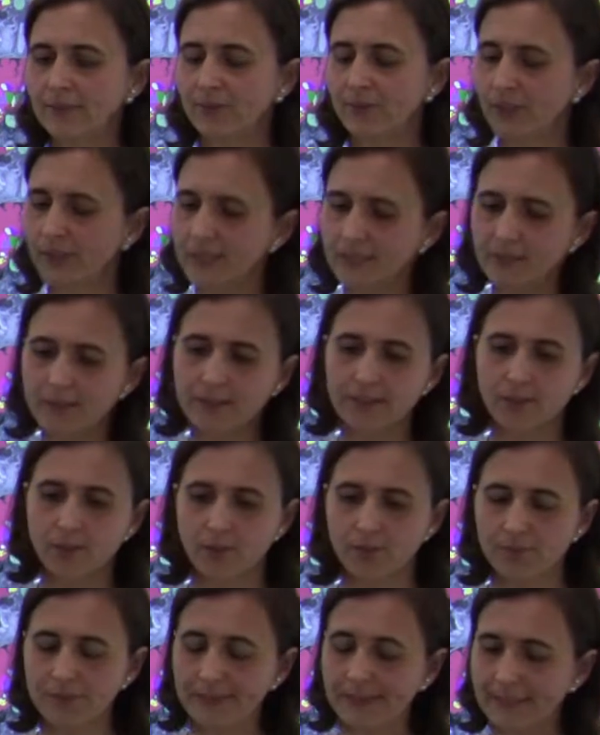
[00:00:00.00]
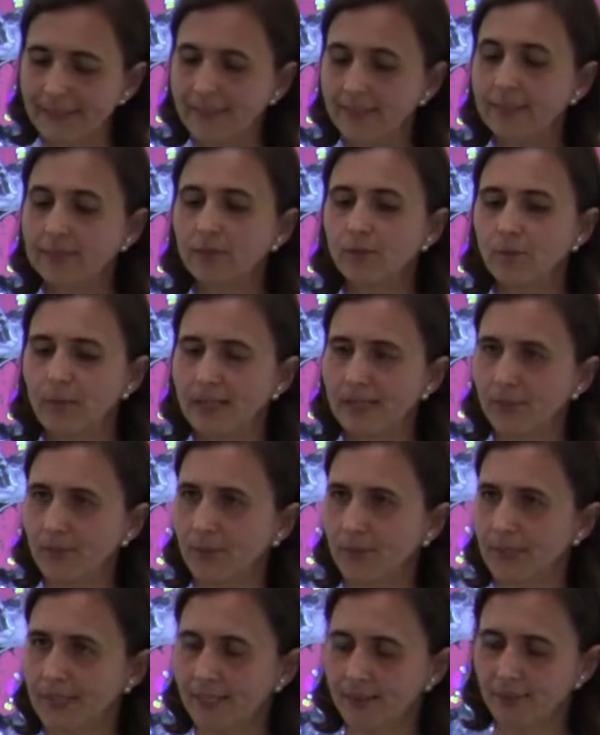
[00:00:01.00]
four years ago, we started to
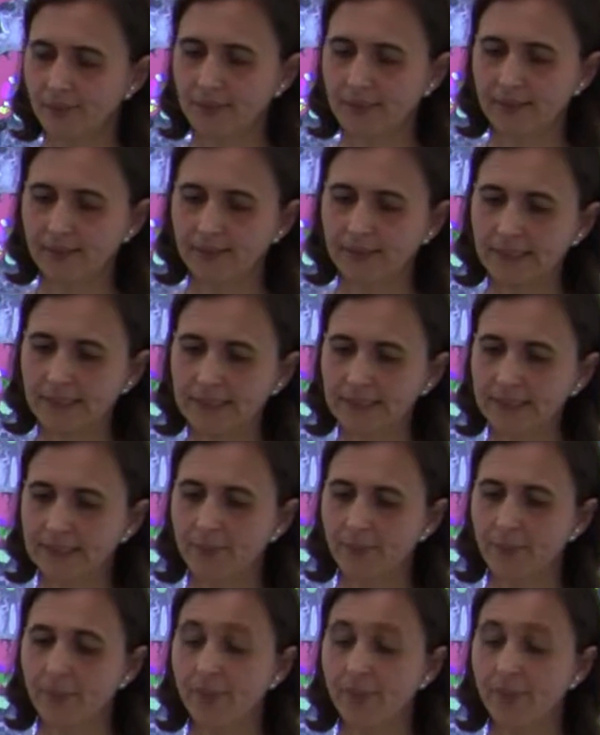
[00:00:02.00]
manually annotate these.